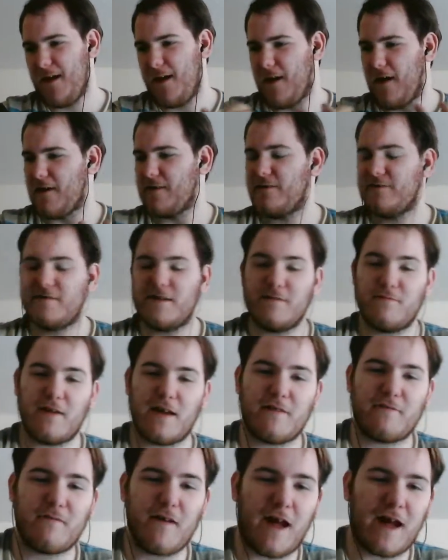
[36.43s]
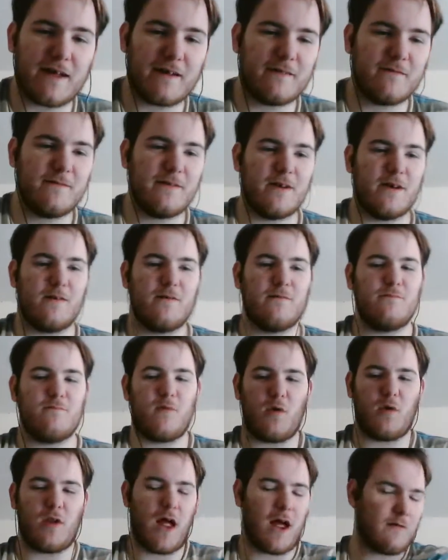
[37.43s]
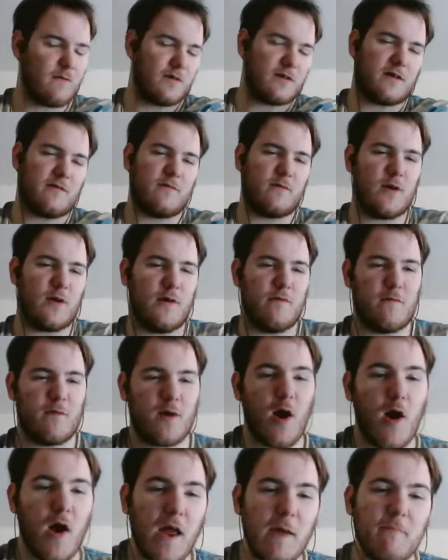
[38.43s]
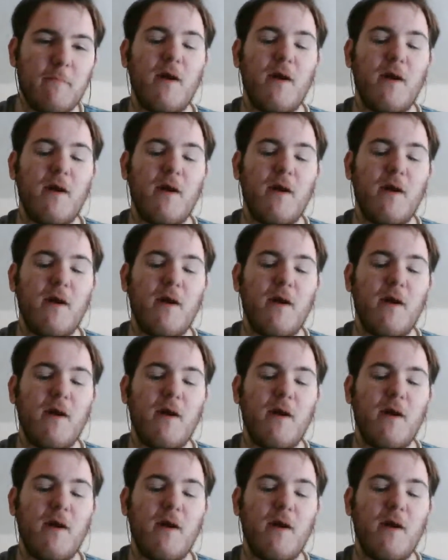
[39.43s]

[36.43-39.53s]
and she think that you know will allow her to come good and going,